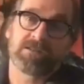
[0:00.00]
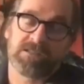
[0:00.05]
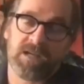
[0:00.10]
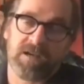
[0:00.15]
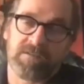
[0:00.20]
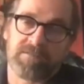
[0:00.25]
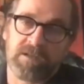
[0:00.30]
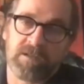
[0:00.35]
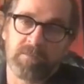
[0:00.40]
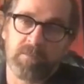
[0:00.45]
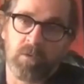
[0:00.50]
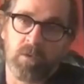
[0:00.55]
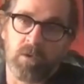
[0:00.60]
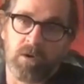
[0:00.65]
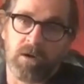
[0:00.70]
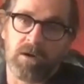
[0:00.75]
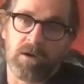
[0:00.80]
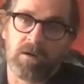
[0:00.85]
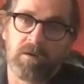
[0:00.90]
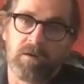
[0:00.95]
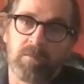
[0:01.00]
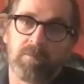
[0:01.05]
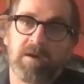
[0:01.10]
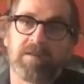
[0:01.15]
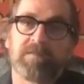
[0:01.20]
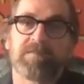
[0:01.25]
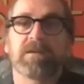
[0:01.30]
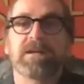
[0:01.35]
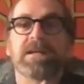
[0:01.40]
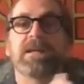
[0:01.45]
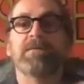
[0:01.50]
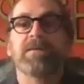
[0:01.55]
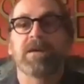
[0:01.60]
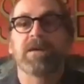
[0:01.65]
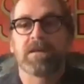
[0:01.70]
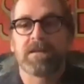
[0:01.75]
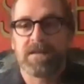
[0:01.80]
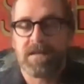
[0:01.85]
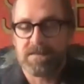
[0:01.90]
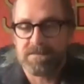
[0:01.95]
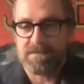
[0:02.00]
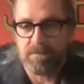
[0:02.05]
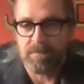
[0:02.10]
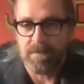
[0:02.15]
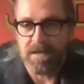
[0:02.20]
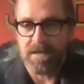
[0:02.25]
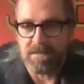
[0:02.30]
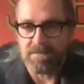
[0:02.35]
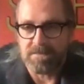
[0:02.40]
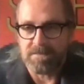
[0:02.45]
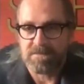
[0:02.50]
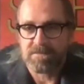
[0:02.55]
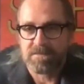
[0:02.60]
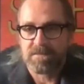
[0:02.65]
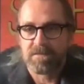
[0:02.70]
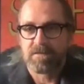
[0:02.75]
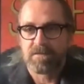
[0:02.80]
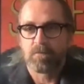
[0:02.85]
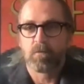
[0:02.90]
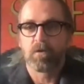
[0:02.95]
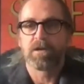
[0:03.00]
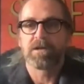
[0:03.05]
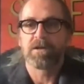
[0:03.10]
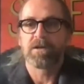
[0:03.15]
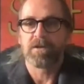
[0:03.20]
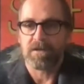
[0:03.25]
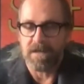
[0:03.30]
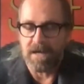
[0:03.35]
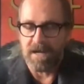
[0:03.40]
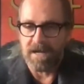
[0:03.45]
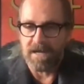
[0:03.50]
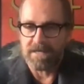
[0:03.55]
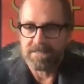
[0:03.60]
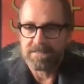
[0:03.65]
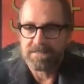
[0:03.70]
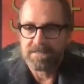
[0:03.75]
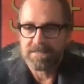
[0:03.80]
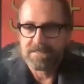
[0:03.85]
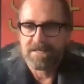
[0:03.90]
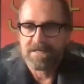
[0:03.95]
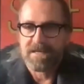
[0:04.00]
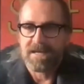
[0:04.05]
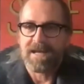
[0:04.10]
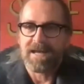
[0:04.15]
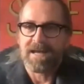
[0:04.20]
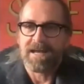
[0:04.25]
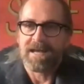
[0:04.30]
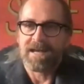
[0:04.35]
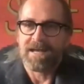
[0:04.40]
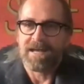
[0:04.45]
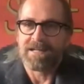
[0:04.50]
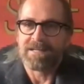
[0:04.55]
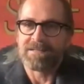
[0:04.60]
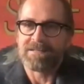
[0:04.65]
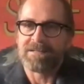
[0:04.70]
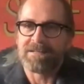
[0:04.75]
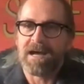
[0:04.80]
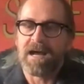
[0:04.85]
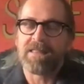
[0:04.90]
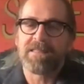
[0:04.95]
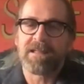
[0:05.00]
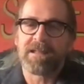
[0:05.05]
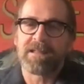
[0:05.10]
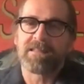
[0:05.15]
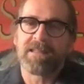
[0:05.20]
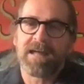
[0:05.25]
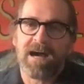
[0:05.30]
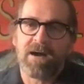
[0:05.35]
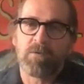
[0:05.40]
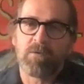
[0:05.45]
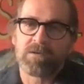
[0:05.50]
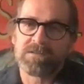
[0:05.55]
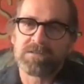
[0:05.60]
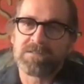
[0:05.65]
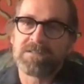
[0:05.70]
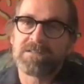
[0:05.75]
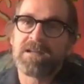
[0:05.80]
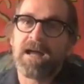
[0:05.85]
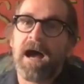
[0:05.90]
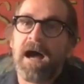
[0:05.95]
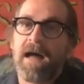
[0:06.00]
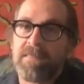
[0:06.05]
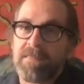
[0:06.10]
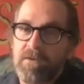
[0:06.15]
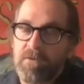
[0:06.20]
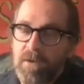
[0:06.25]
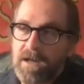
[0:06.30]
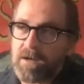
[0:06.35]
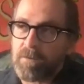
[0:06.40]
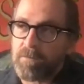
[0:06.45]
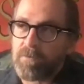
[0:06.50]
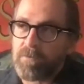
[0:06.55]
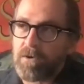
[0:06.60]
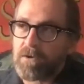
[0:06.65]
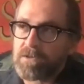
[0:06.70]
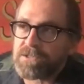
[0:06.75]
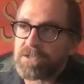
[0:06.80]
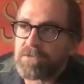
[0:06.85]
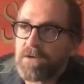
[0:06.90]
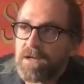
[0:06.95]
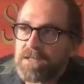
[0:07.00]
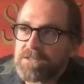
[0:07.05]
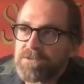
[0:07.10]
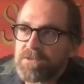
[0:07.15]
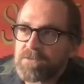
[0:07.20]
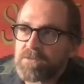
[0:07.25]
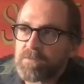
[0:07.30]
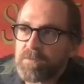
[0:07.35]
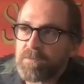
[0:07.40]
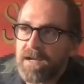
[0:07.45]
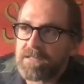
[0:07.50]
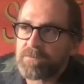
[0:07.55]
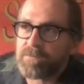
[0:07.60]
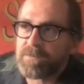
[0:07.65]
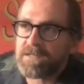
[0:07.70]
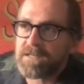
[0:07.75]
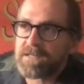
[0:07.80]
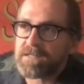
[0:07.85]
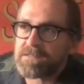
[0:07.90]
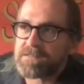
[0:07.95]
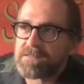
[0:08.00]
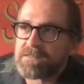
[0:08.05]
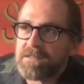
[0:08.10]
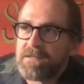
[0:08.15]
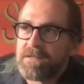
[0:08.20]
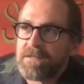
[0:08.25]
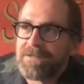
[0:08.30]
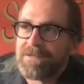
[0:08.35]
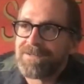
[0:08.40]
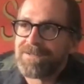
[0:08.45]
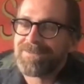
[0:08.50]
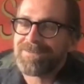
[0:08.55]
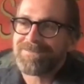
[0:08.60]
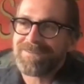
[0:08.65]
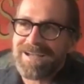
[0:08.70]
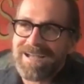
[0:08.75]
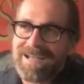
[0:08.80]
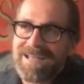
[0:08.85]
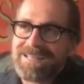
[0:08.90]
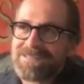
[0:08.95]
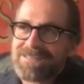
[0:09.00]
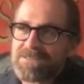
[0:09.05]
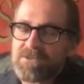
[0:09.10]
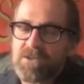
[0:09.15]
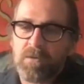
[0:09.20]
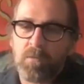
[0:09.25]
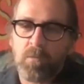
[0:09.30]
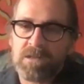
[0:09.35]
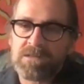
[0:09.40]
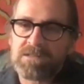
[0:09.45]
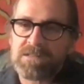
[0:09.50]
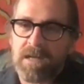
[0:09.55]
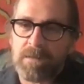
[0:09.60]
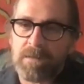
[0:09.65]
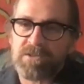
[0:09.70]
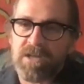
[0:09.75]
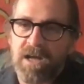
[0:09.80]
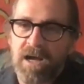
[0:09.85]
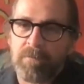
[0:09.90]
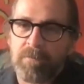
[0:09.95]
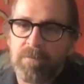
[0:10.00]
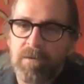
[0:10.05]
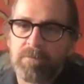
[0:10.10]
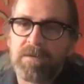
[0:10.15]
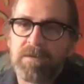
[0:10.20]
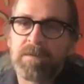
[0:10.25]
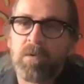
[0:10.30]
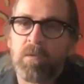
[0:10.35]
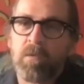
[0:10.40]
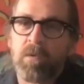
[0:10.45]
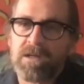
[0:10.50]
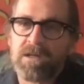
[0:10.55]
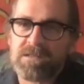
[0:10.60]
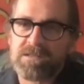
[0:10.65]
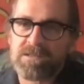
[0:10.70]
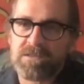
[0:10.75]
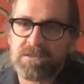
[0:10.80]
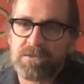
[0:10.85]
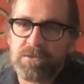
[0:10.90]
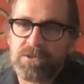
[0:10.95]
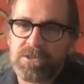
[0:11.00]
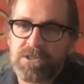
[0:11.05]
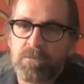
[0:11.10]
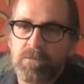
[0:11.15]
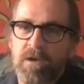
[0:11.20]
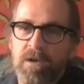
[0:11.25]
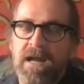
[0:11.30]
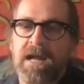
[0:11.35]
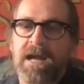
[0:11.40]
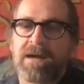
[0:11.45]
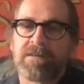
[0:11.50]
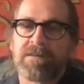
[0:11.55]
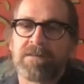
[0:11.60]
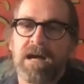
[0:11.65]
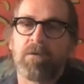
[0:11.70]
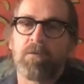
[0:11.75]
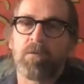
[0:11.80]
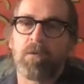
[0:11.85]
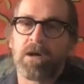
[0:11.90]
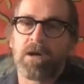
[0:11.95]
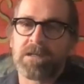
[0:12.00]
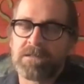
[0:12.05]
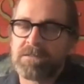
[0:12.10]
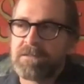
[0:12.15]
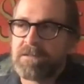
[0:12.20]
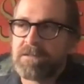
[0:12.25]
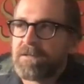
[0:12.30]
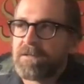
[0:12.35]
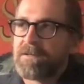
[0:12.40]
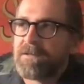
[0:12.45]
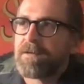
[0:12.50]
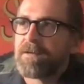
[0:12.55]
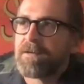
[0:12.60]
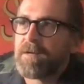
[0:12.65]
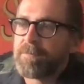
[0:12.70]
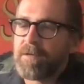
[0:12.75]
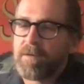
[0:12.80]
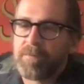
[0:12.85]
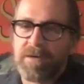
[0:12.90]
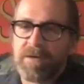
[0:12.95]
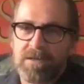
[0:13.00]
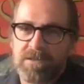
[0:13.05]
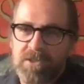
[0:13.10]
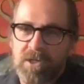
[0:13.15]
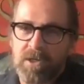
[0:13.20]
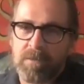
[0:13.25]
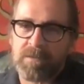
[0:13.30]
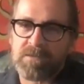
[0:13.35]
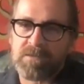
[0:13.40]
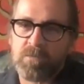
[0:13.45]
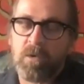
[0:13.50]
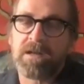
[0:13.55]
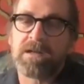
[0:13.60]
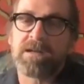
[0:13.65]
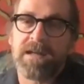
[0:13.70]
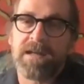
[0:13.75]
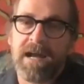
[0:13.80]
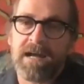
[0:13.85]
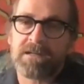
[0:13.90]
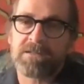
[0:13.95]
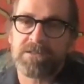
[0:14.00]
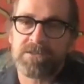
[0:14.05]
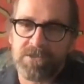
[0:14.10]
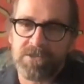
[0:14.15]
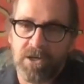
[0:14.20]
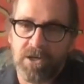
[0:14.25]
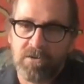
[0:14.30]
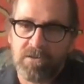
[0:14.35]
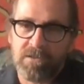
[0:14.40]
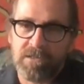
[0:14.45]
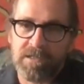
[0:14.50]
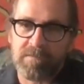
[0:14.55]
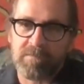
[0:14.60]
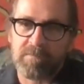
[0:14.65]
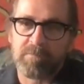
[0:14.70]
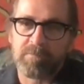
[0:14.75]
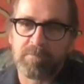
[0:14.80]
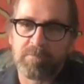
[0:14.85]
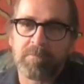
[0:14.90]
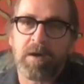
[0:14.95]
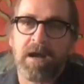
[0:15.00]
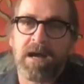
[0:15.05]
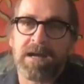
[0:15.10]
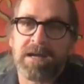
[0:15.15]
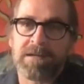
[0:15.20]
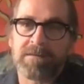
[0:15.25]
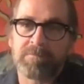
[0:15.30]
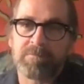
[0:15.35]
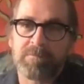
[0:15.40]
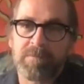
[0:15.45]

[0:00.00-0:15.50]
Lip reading: stuff anymore. But for email and SMS, we're your guy. And I think that was not the right approach in retrospect because I hate the term one stop shop, but people want a solution where, hey, I've got one, maybe a better term is one neck to choke if my